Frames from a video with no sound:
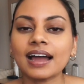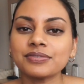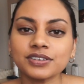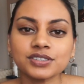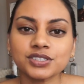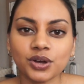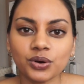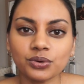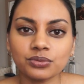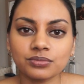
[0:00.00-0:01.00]
I feel
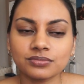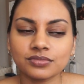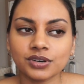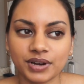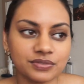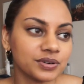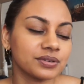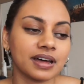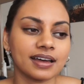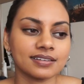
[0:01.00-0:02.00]
so
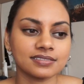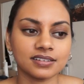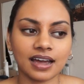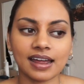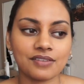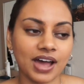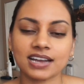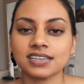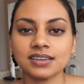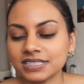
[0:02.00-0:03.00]
grateful that I have
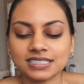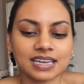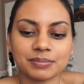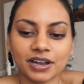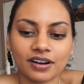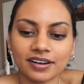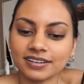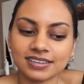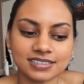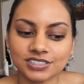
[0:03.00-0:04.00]
acting. It's like my
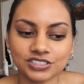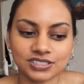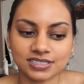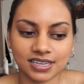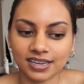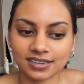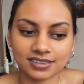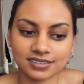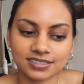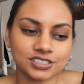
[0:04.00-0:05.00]
art is just like,
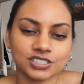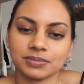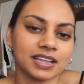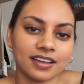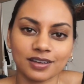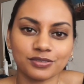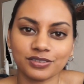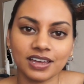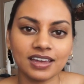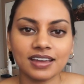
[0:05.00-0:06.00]
it's just my
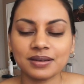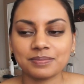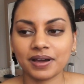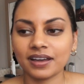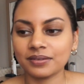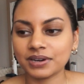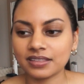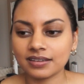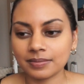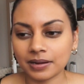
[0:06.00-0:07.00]
life. But when I
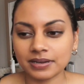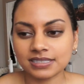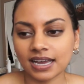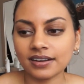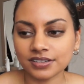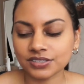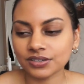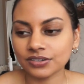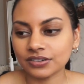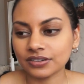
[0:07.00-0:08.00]
think about my side
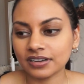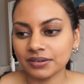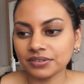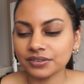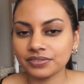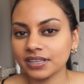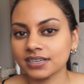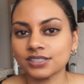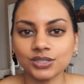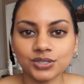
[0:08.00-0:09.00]
hustle, I really feel
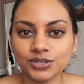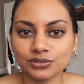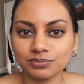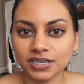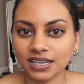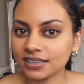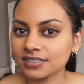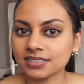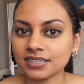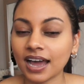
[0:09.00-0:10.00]
like it's YouTube,
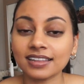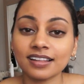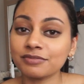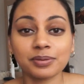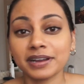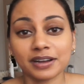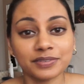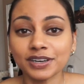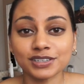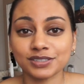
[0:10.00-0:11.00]
because I love putting out
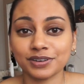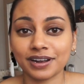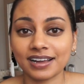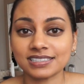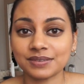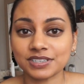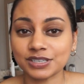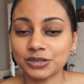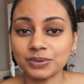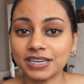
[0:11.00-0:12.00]
videos for you guys every
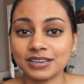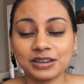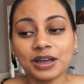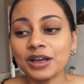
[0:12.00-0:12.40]
single week.